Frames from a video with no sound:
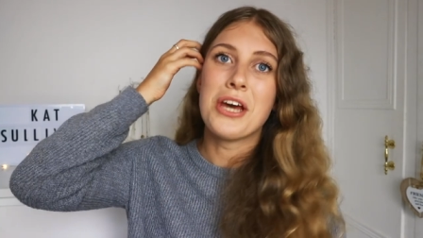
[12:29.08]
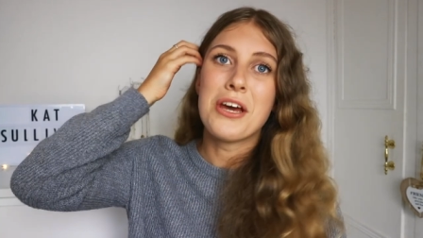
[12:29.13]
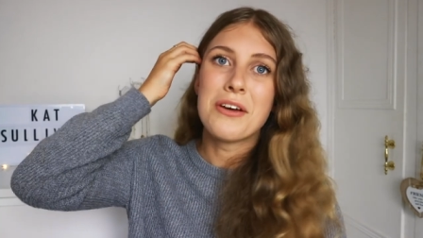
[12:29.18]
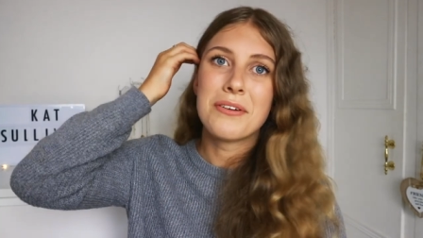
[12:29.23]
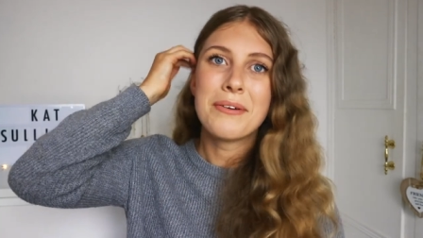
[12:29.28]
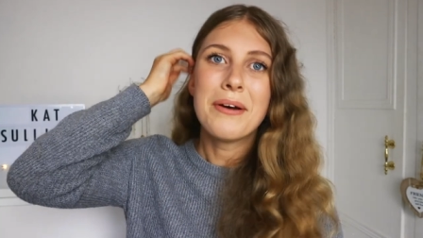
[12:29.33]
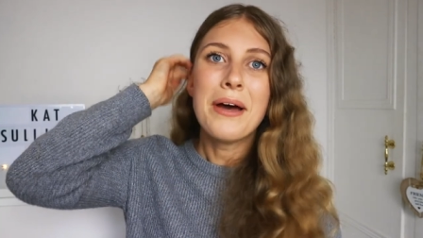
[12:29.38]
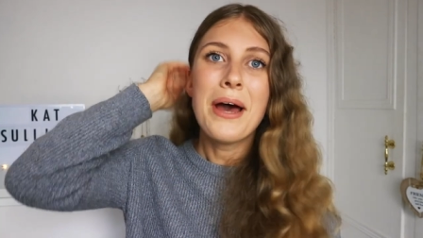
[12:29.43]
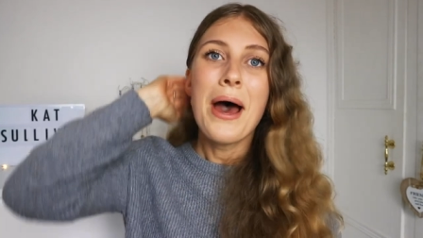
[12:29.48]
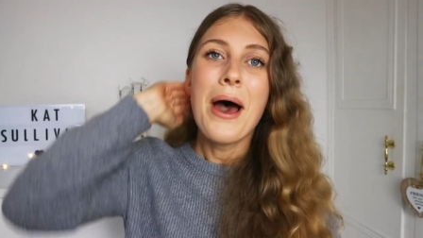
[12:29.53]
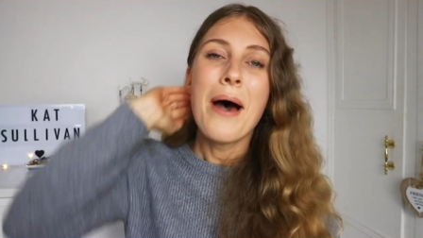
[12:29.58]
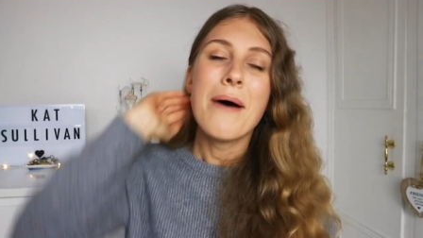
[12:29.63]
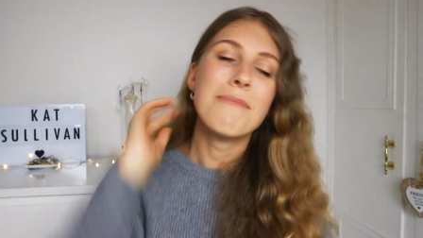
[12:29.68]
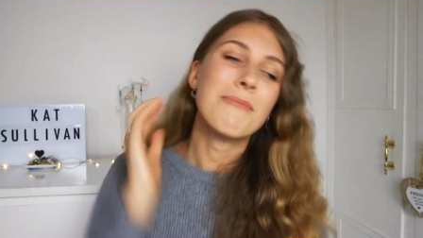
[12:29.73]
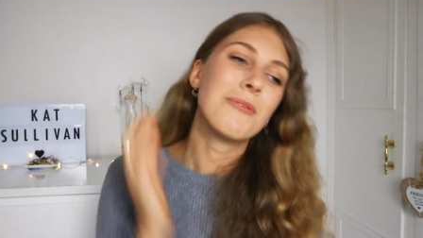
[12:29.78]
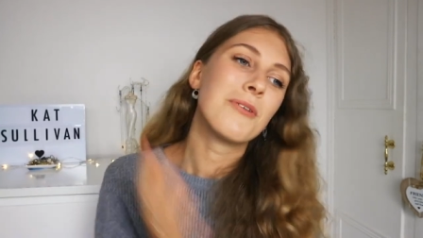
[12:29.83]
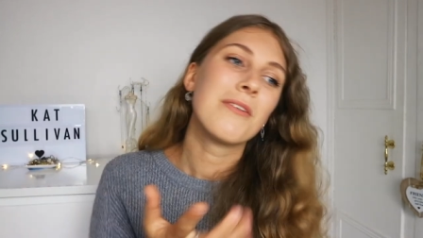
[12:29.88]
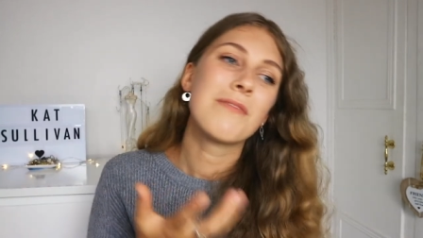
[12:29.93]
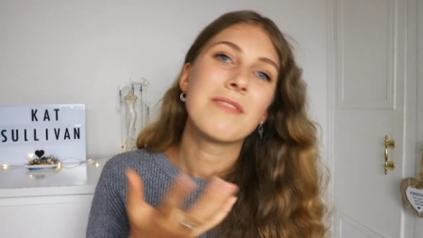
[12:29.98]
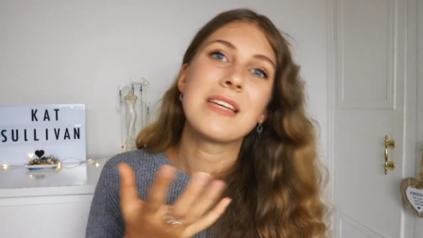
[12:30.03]
do
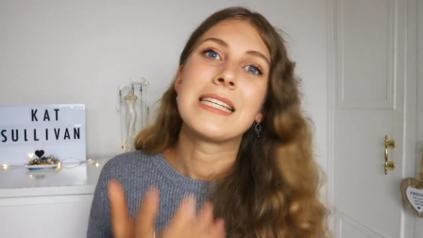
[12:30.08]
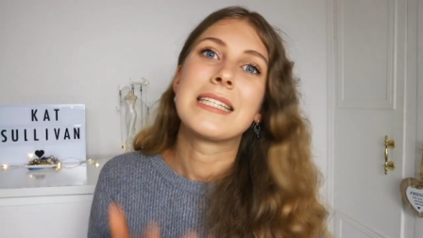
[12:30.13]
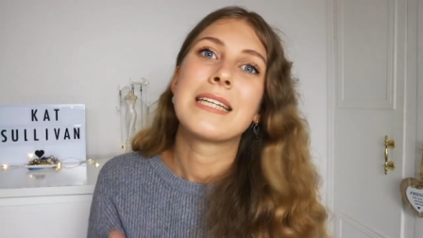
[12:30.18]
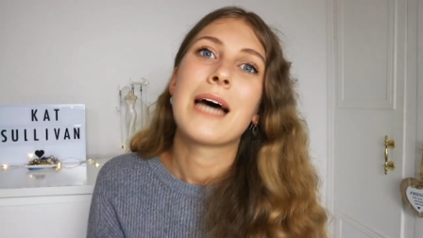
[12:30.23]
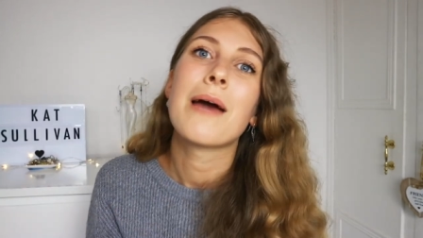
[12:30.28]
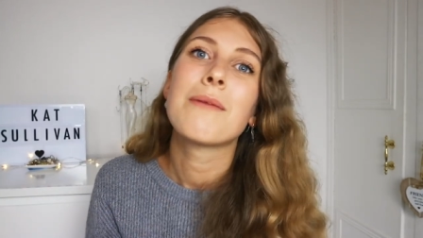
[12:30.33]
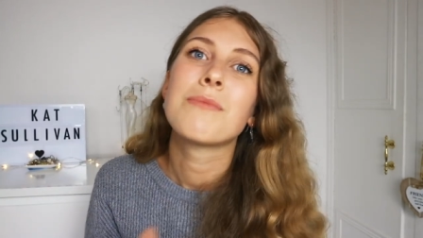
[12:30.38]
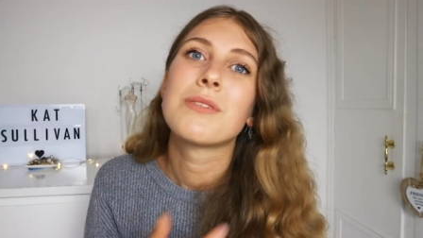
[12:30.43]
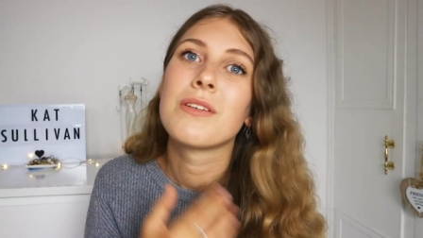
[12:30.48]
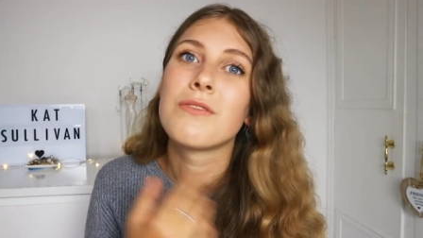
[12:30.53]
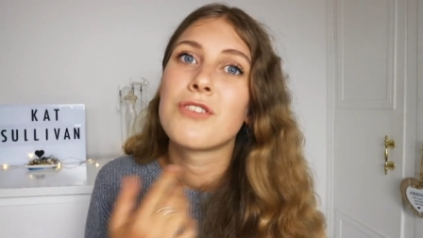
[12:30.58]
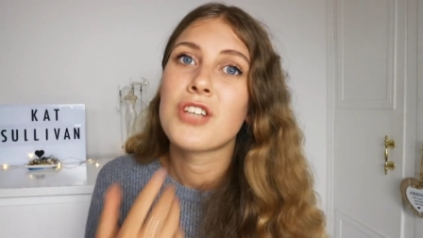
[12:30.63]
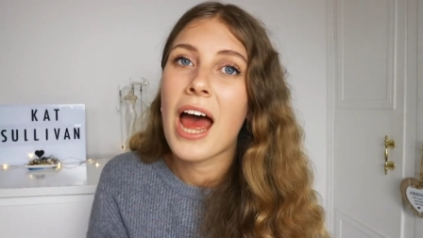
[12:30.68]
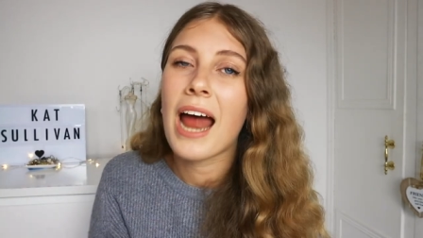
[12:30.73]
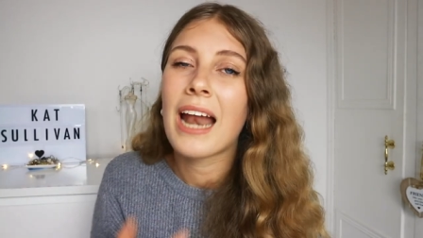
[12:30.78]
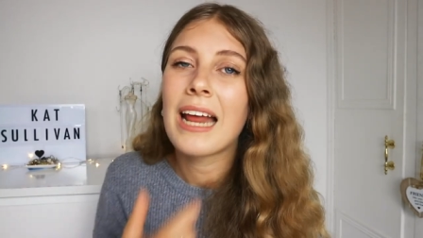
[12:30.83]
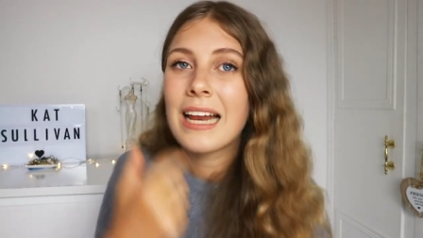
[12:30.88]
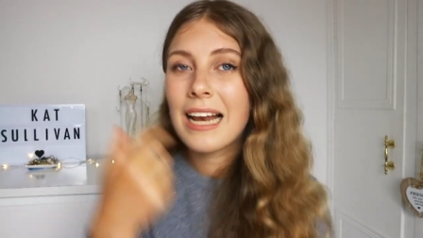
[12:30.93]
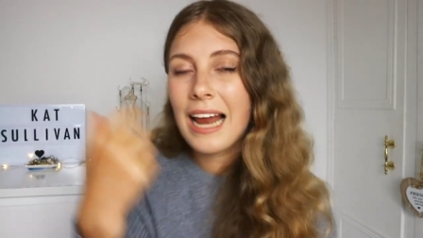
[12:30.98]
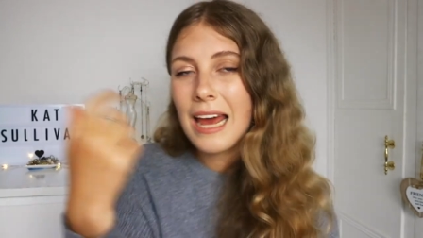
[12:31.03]
more of these types of
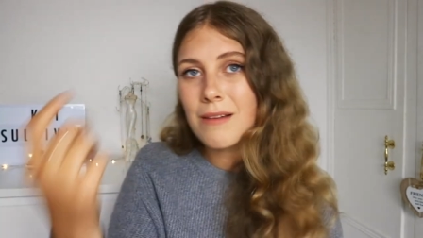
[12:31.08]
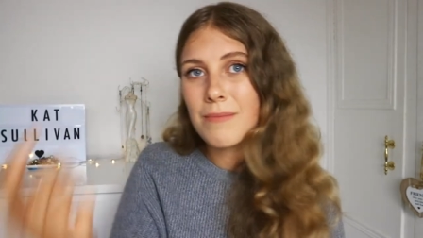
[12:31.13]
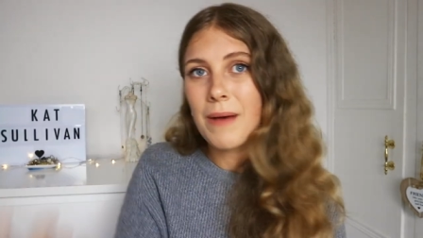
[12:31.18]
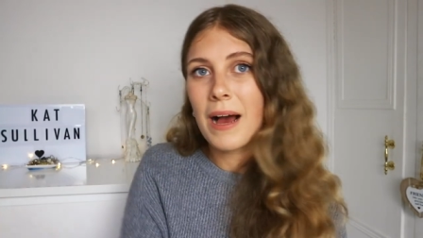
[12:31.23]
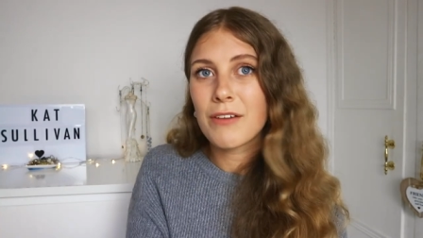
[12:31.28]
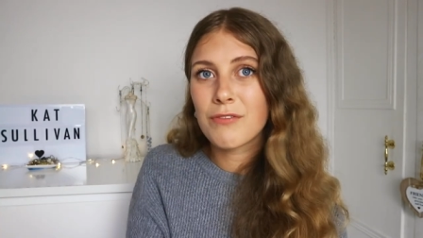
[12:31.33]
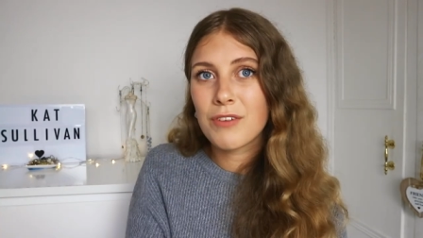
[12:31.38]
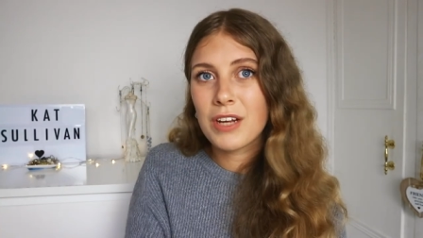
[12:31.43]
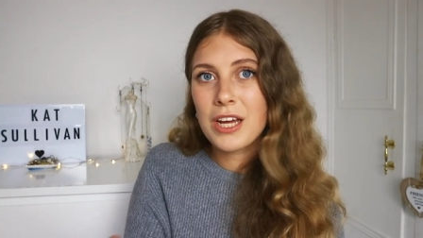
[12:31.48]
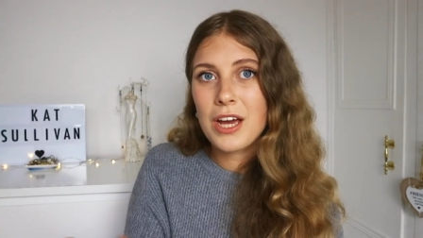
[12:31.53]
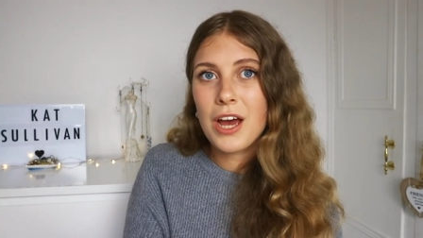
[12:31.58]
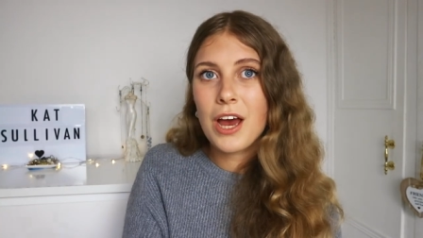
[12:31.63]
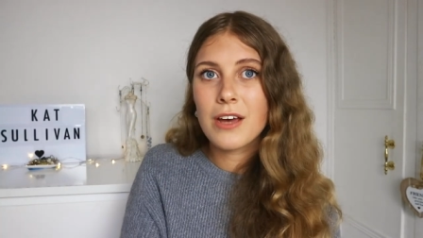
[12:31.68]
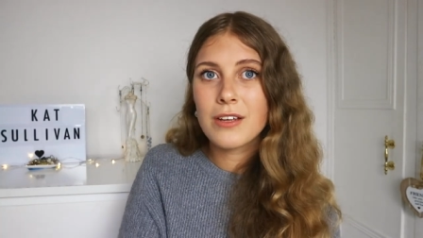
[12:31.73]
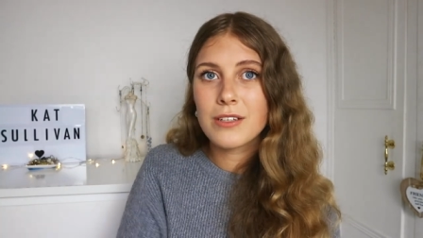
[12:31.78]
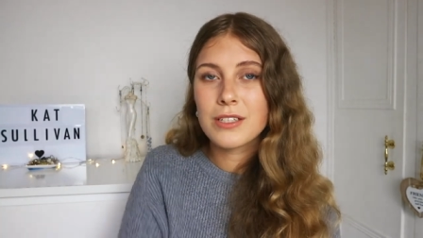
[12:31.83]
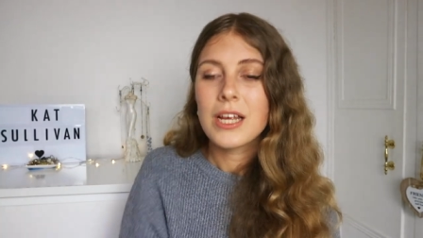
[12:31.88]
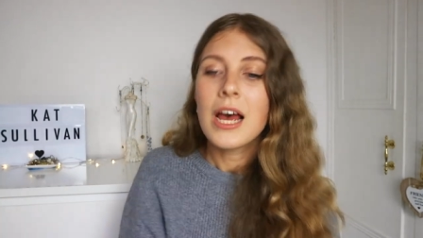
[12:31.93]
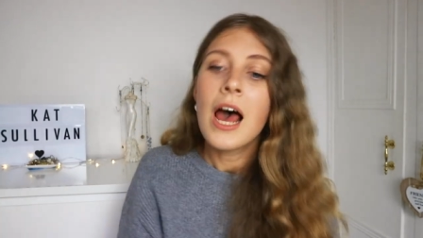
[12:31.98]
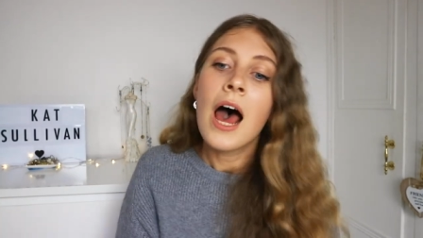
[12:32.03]
chatty laid back
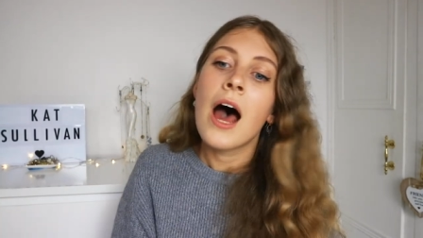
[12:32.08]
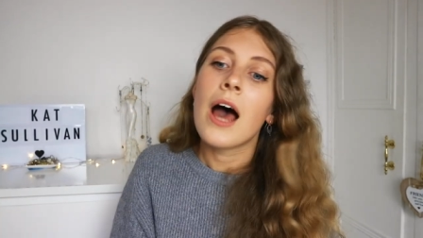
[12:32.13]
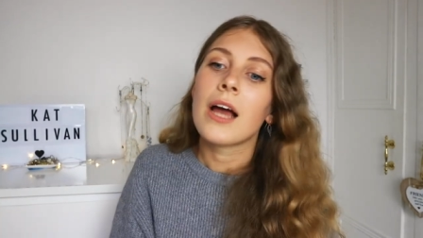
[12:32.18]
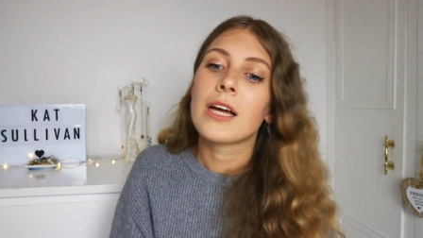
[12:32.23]
videos